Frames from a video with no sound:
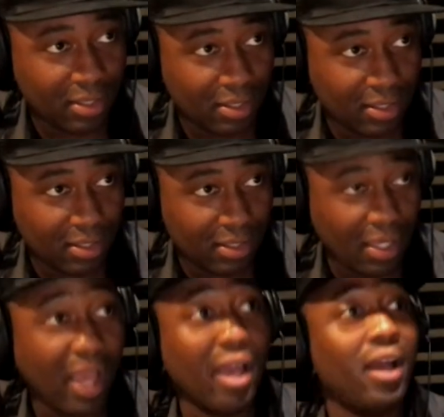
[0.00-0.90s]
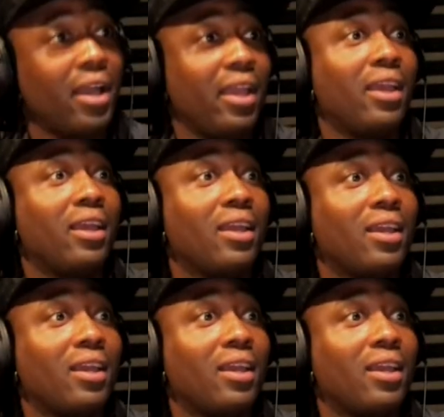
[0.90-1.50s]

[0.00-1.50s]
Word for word: Hey. Yeah. Hey.